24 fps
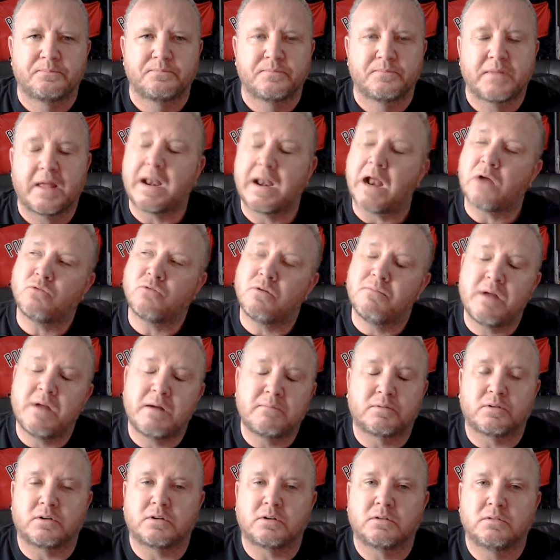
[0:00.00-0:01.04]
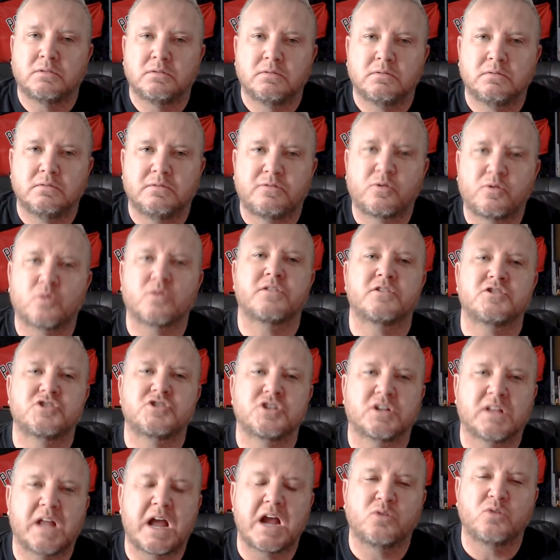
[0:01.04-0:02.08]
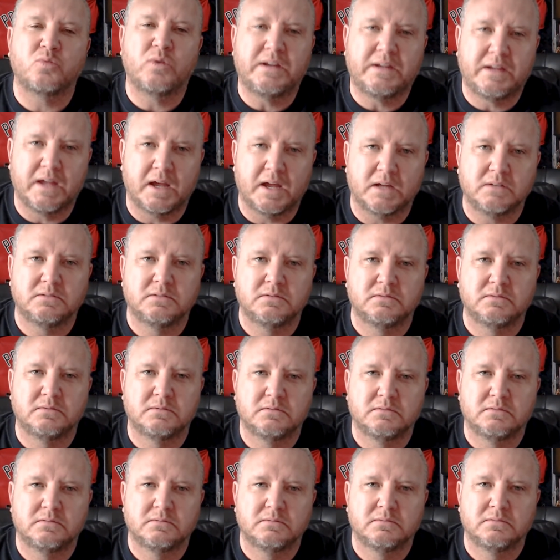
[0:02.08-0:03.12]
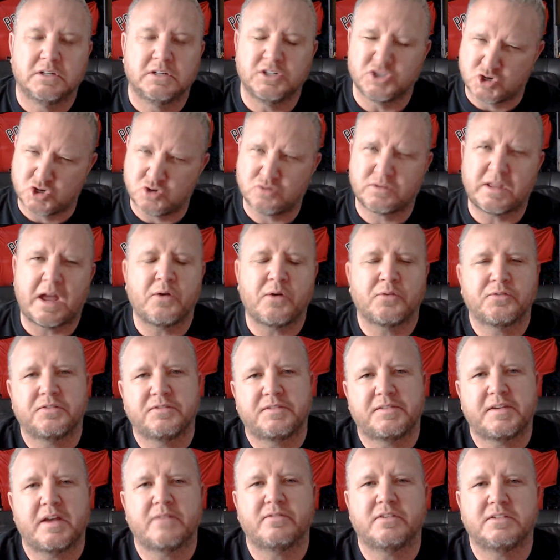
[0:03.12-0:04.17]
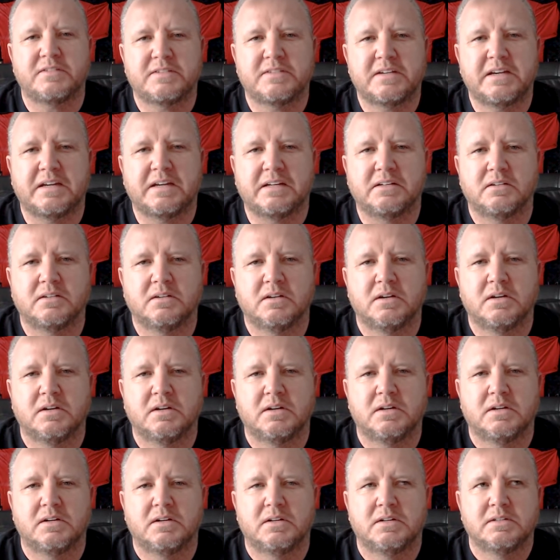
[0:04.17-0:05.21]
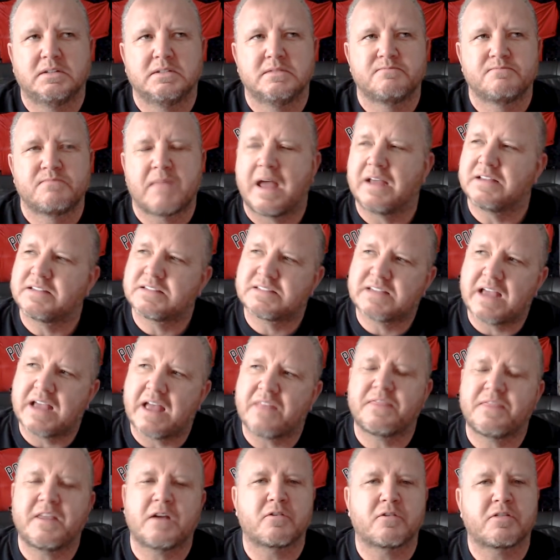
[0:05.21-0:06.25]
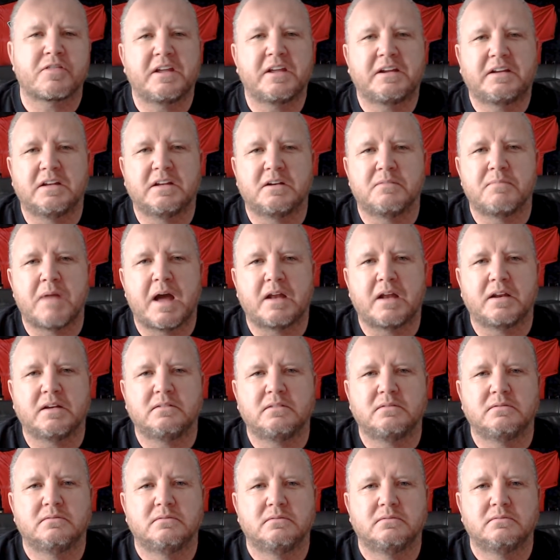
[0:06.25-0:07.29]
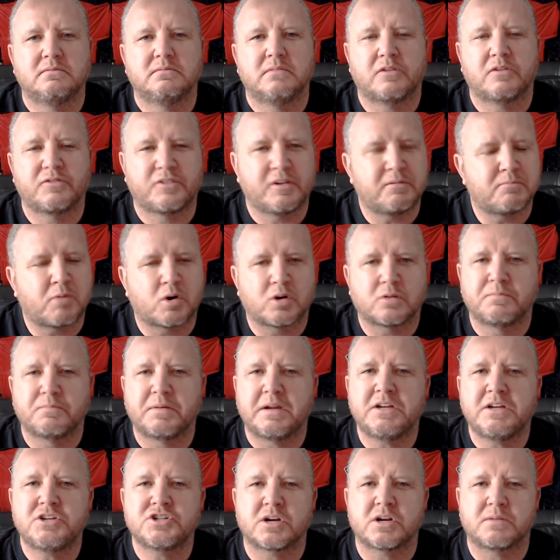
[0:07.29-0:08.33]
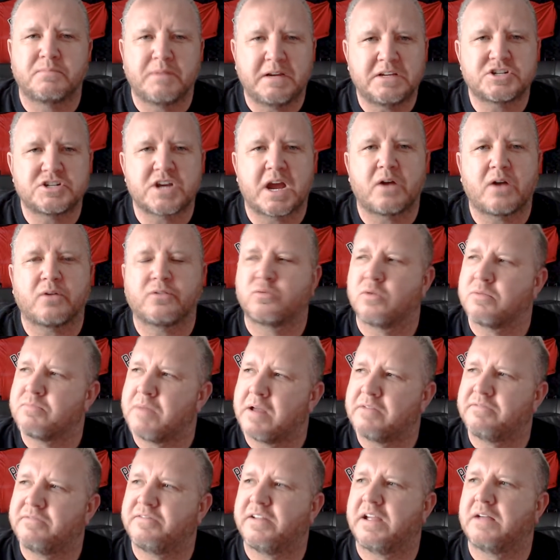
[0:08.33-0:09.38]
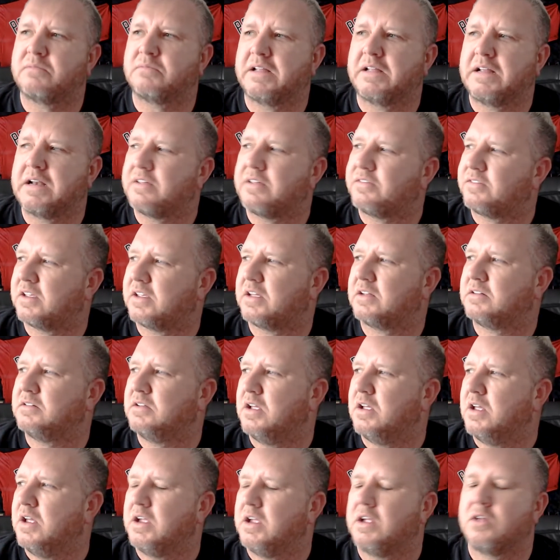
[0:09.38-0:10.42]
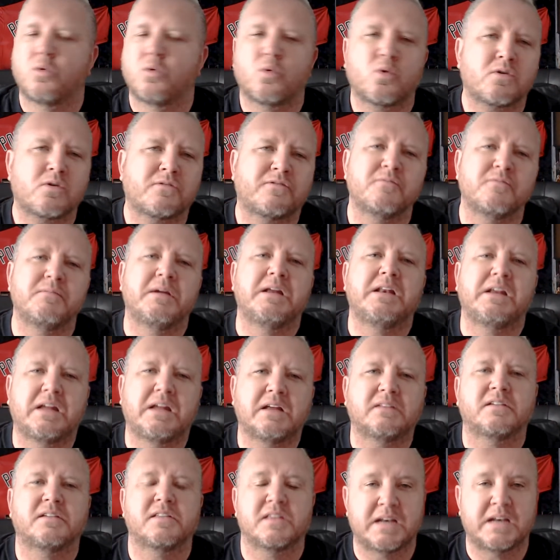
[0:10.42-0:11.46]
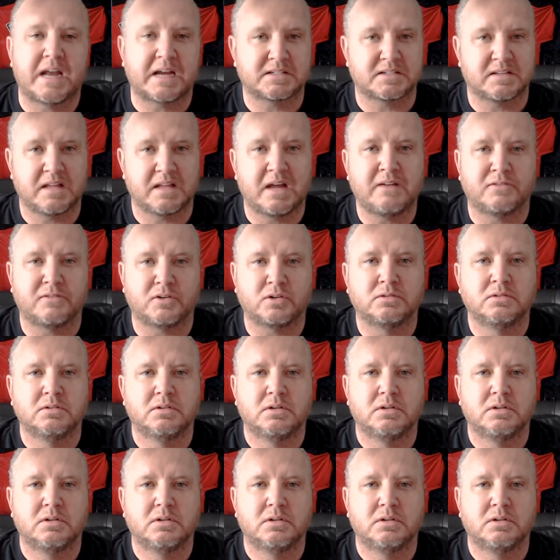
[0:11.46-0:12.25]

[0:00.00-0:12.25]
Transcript: And I remember 4th of July weekend in 2017. I sat there thinking about it. I was in Myrtle Beach at a beach house with my family. And I said, in order for me to get to the next level,